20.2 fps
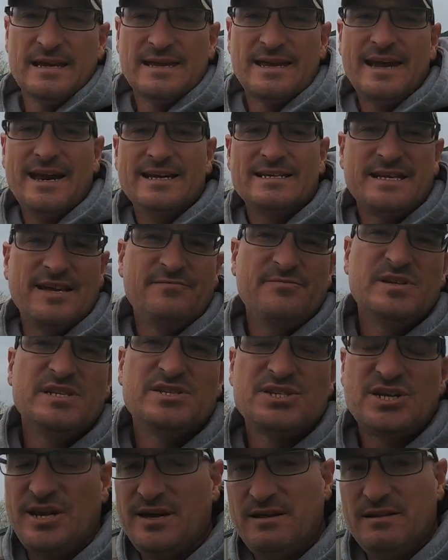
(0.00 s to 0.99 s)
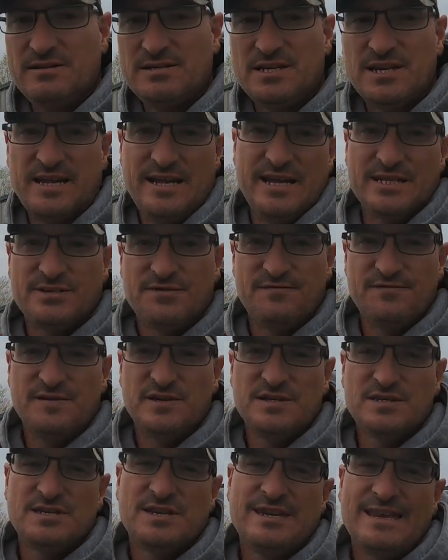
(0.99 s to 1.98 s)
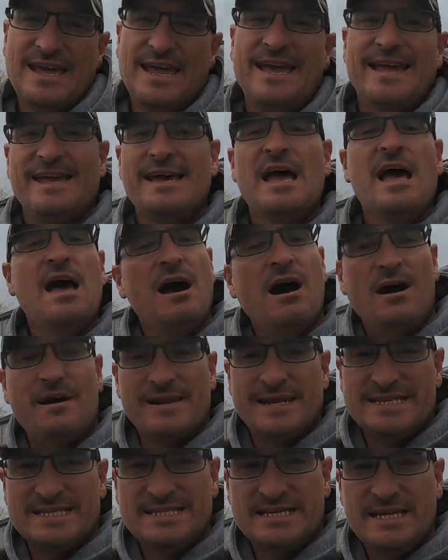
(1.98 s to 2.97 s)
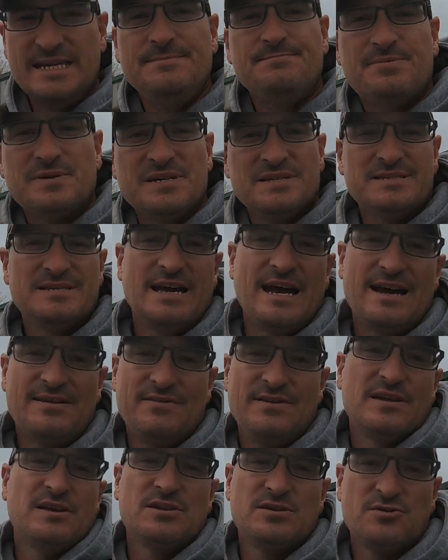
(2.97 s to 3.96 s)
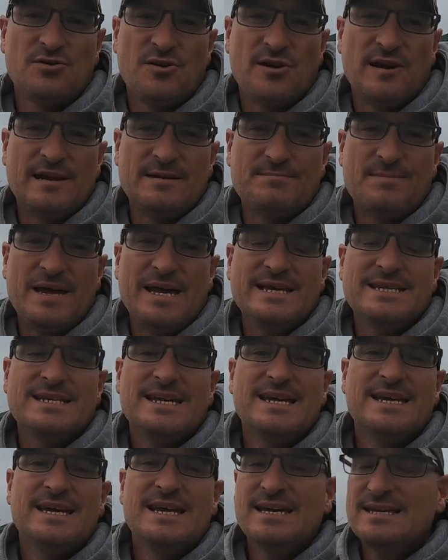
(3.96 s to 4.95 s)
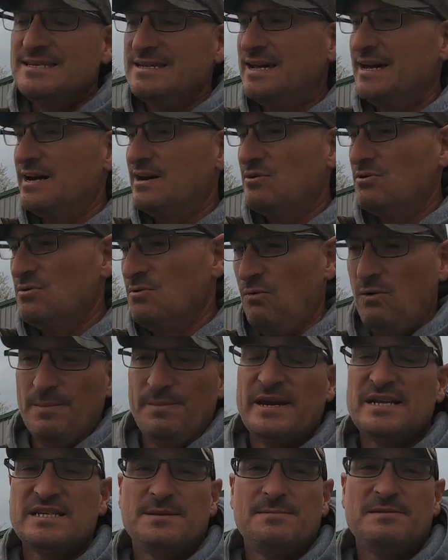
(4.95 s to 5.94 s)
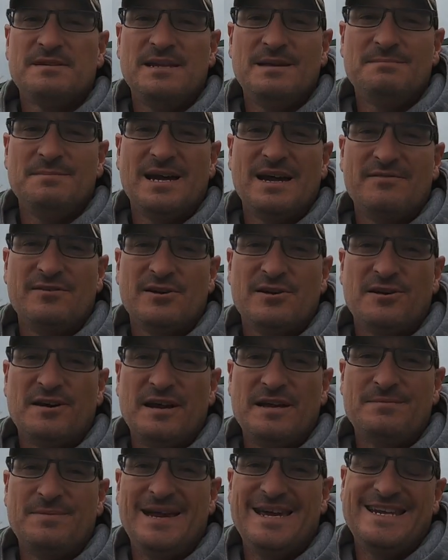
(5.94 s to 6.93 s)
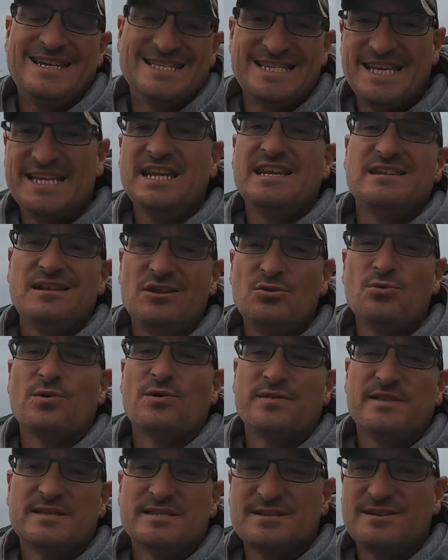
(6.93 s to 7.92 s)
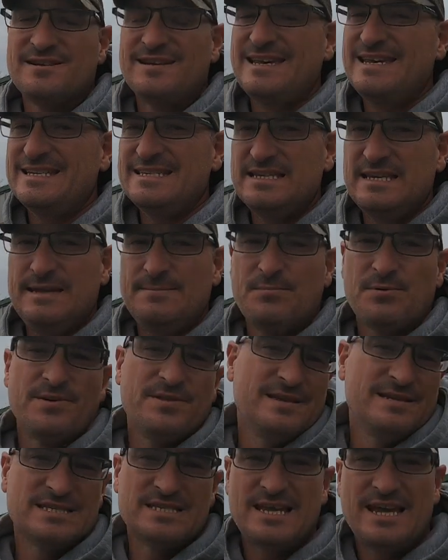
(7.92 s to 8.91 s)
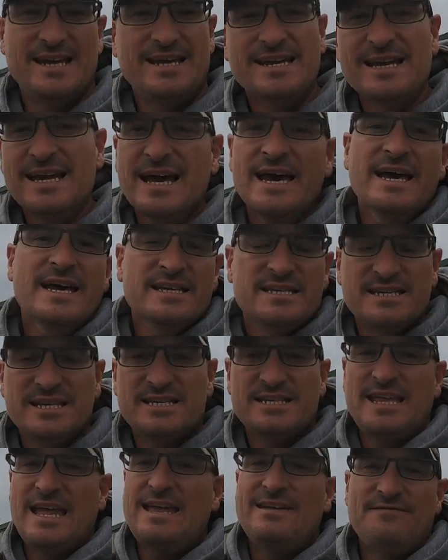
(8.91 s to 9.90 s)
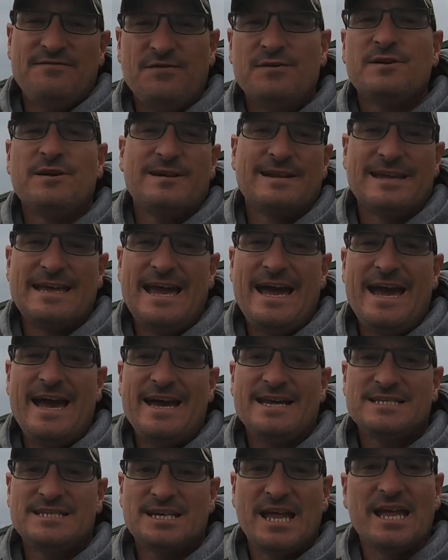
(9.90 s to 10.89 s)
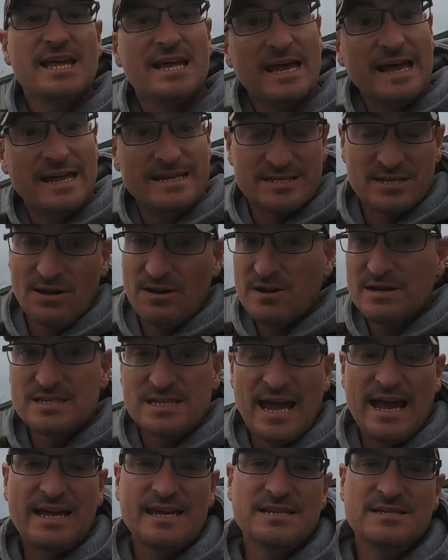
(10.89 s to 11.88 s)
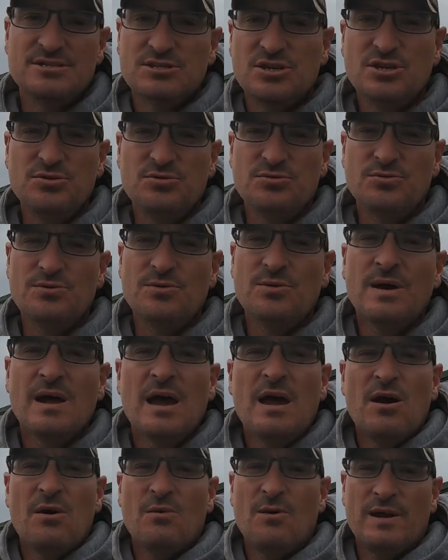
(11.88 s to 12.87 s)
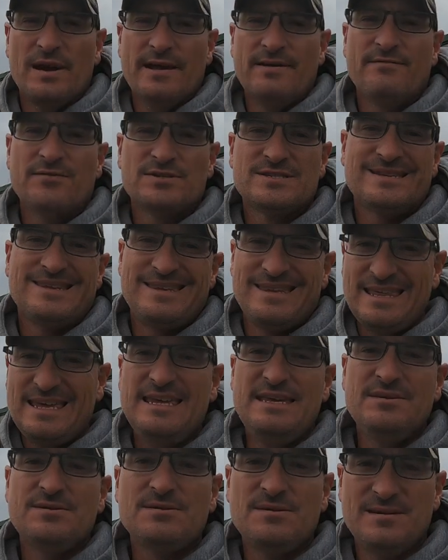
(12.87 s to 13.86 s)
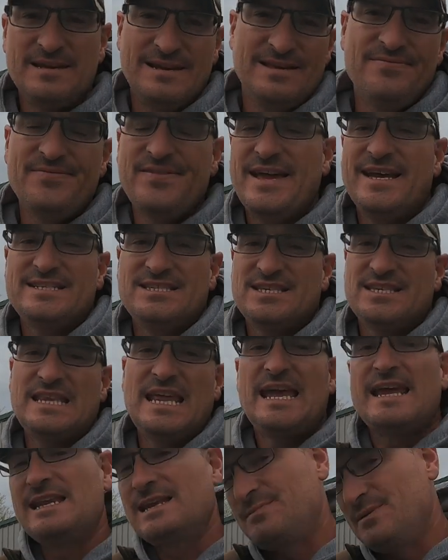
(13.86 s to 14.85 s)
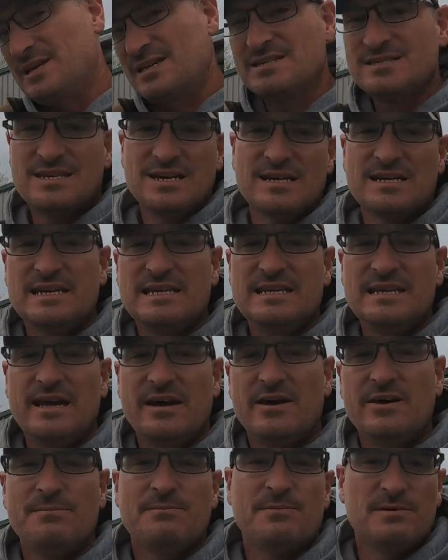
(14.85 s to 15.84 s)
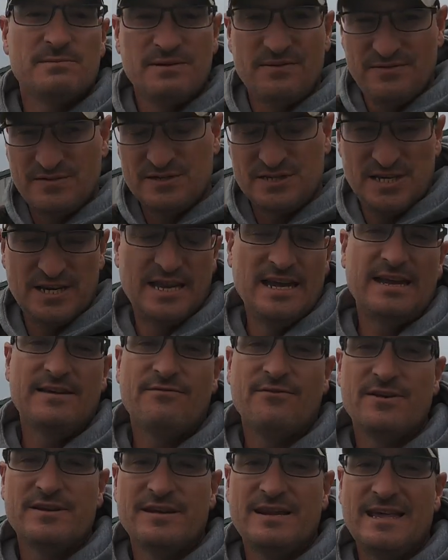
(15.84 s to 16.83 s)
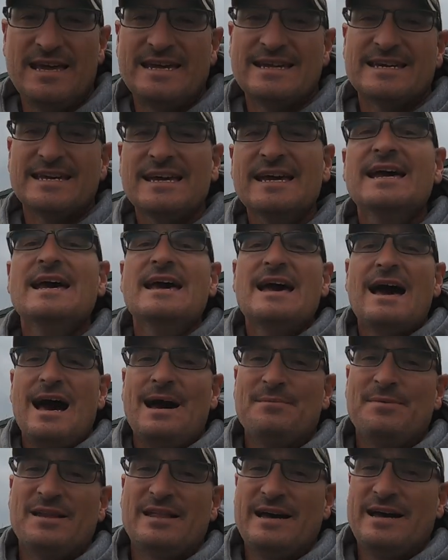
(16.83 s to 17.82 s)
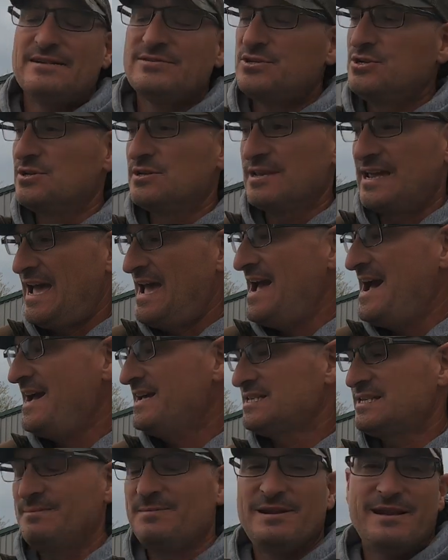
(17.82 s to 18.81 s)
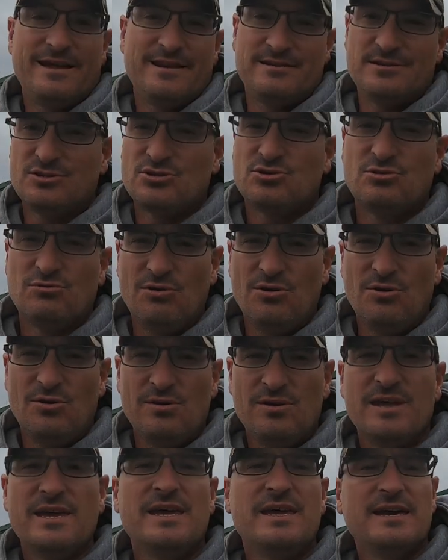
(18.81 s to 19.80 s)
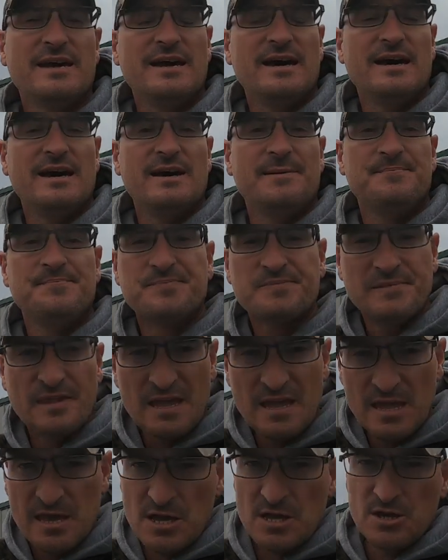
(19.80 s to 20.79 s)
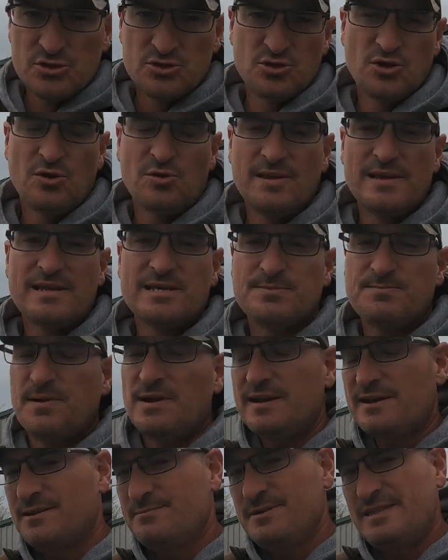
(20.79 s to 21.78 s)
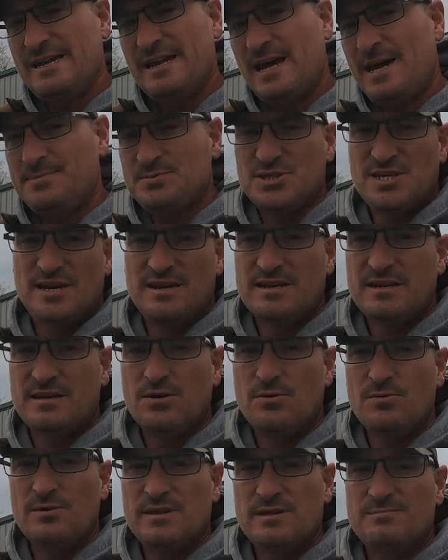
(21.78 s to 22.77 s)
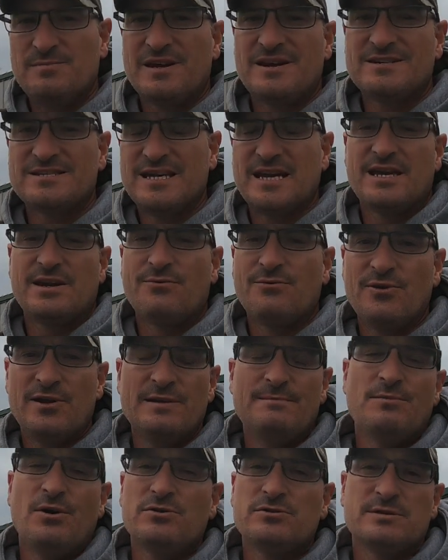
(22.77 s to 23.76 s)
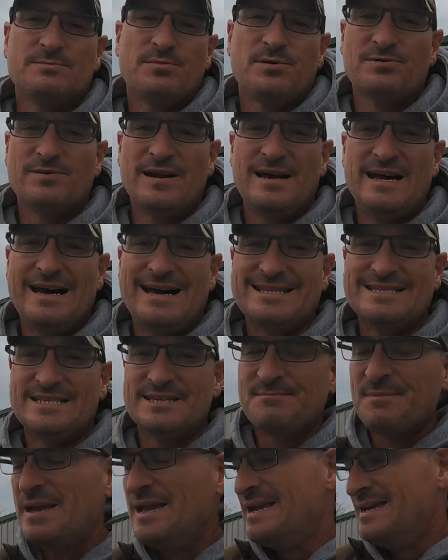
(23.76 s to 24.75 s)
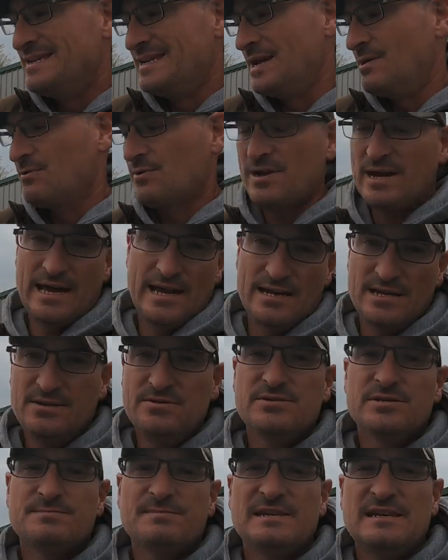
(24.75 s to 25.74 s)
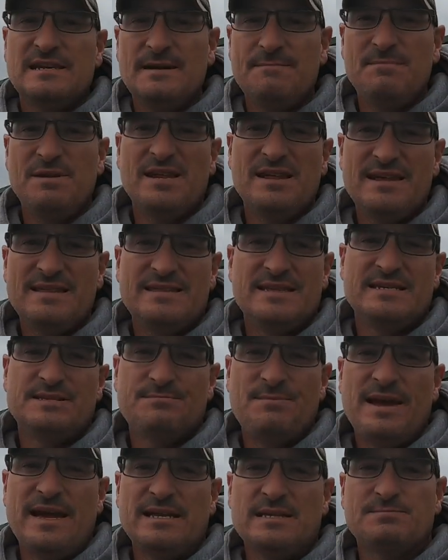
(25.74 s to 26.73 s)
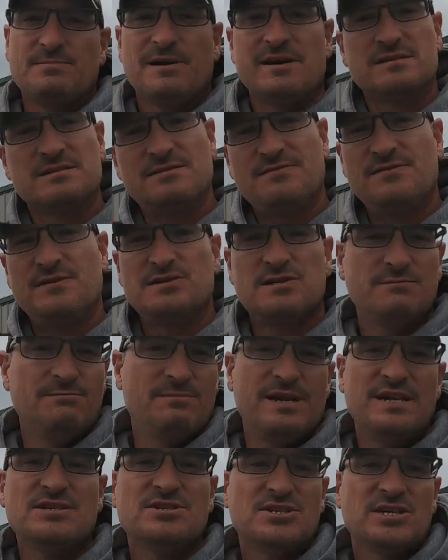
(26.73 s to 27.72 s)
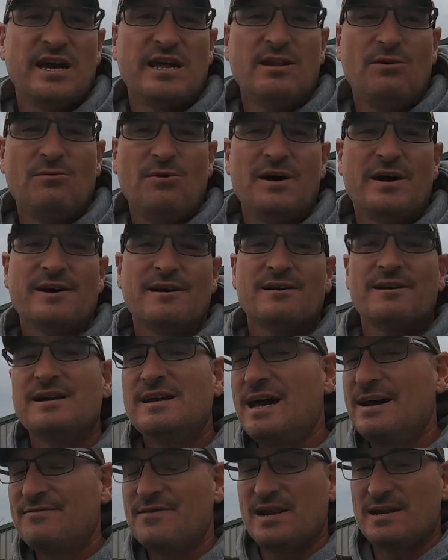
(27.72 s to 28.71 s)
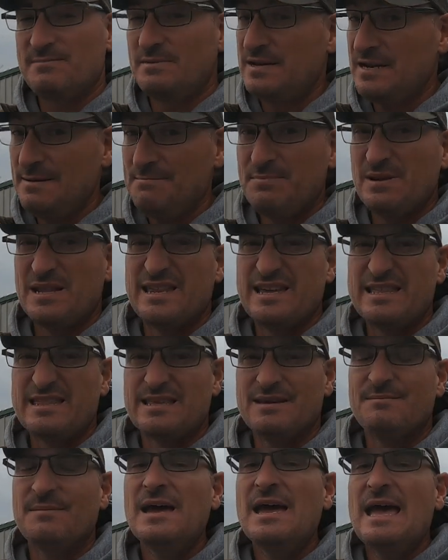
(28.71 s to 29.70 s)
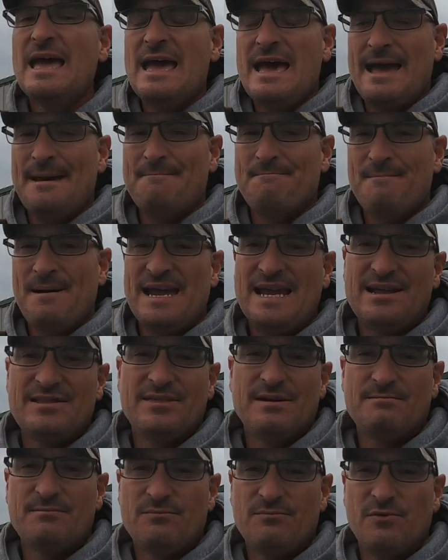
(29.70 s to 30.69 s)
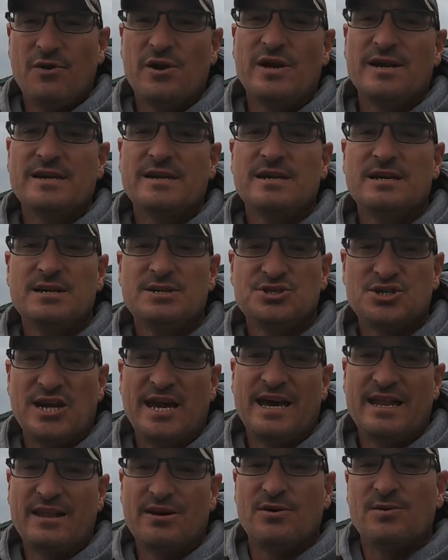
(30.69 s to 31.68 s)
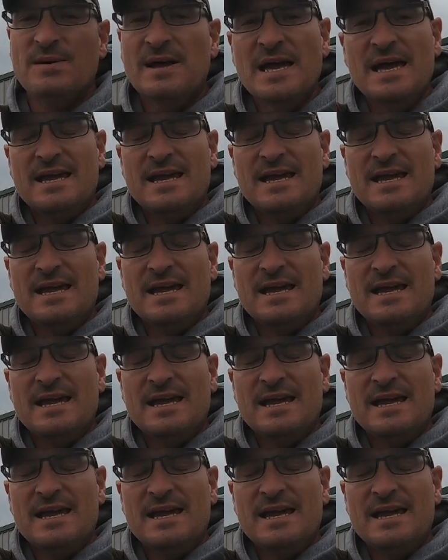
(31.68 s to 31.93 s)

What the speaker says: Guys, I've been challenged to catch a fish today on a deep diving crankbait. Now, what makes up a deep diving crankbait? It's any lure that's going to get deeper than, say, 6 to 8 foot on a cast. As long as I can do whatever's legal in that state. I'm in Kentucky now. I'm going to be fishing Cave Run Lake. I'm allowed to cast. I'm allowed to troll. Trolling is probably going to be the option I go with because I can run multiple rods. Now what I got to do is manipulate these baits because the fish have been in shallow water. I've got to manipulate them and make them run shallow.